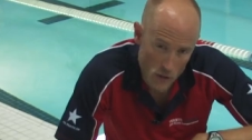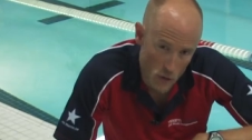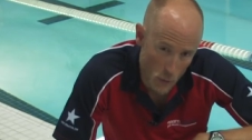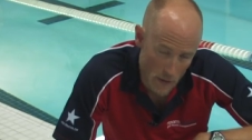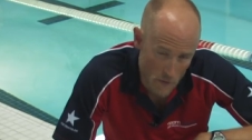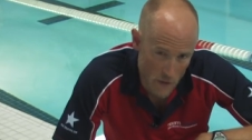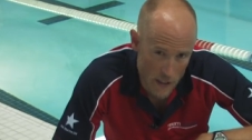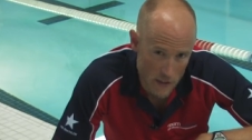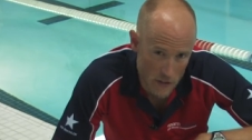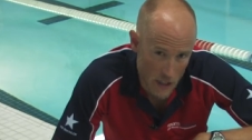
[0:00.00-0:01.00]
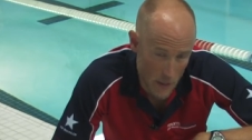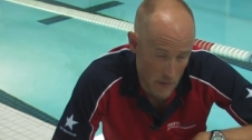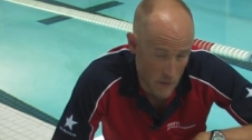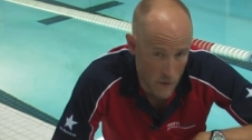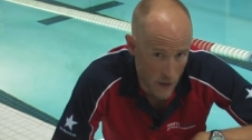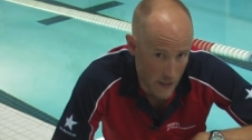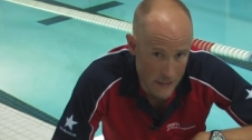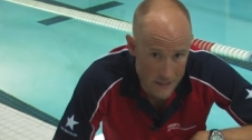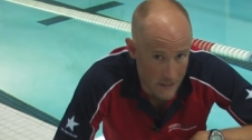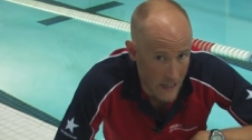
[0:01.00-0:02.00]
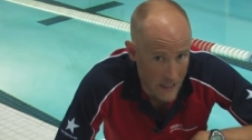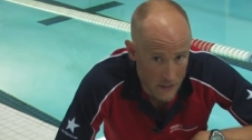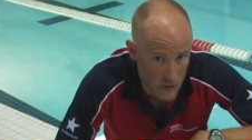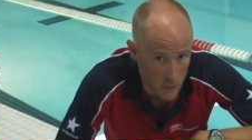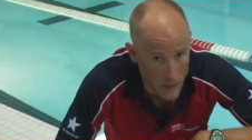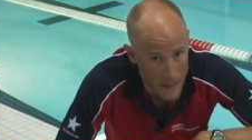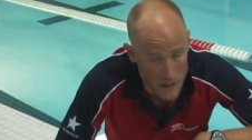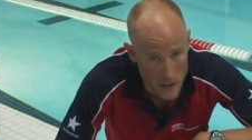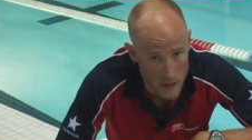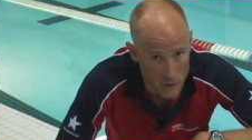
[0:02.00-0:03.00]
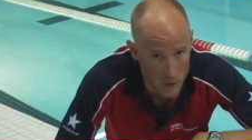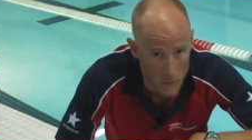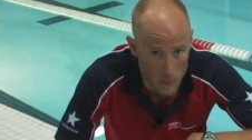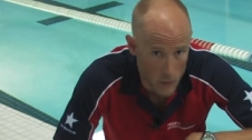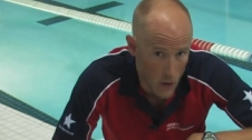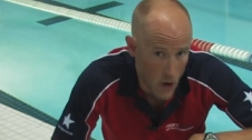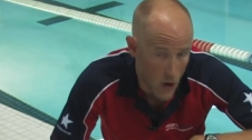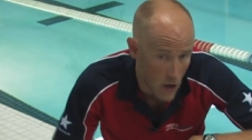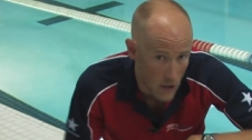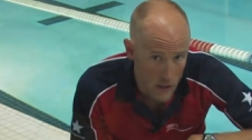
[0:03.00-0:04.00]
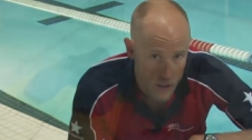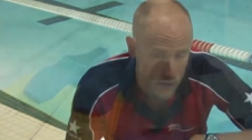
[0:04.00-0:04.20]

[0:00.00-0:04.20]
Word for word: Swim fins come in various lengths, ranging from long